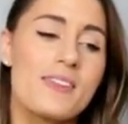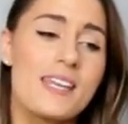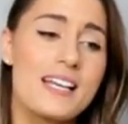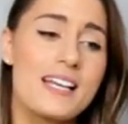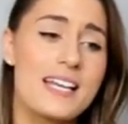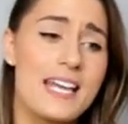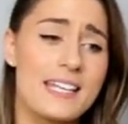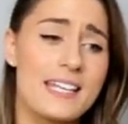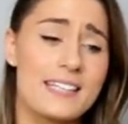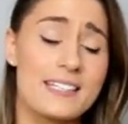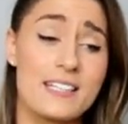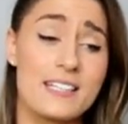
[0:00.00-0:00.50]

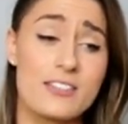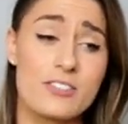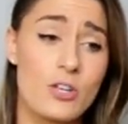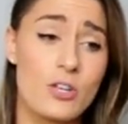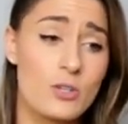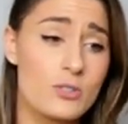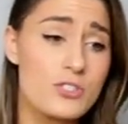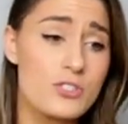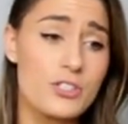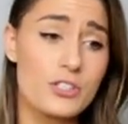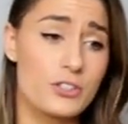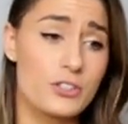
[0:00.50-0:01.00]
And
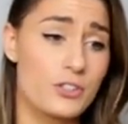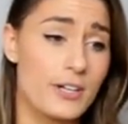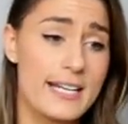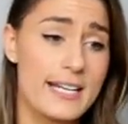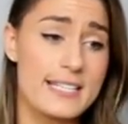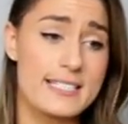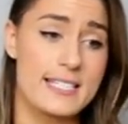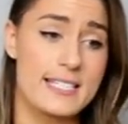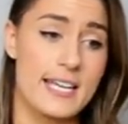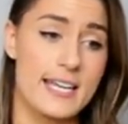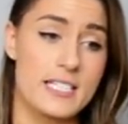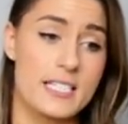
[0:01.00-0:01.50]
those are
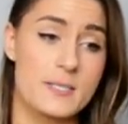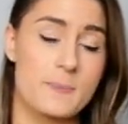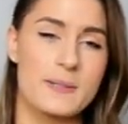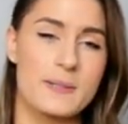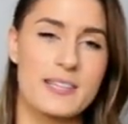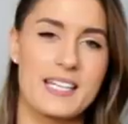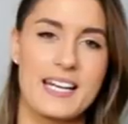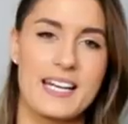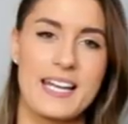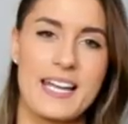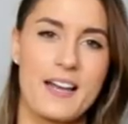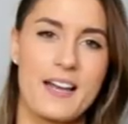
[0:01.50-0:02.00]
great days,
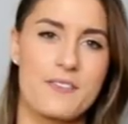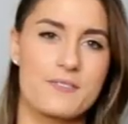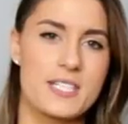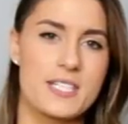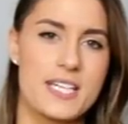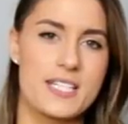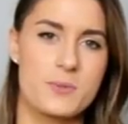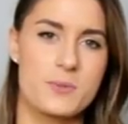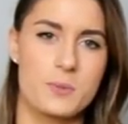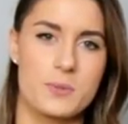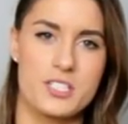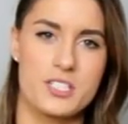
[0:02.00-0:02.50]
but then I have
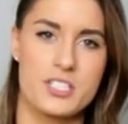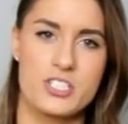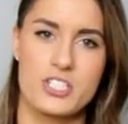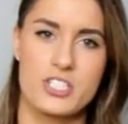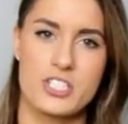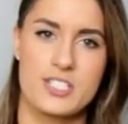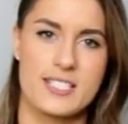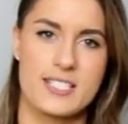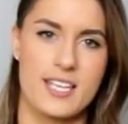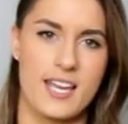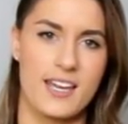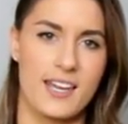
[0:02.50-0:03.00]
days where it's
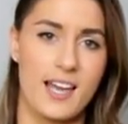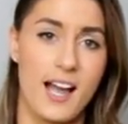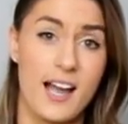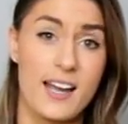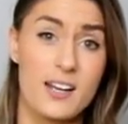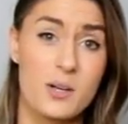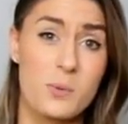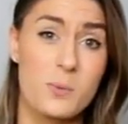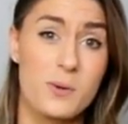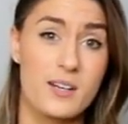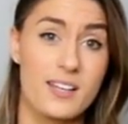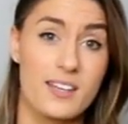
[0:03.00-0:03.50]
just like,
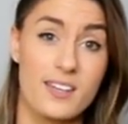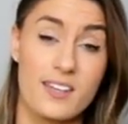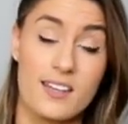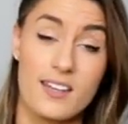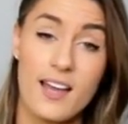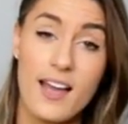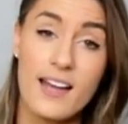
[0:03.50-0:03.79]
I don't want to eat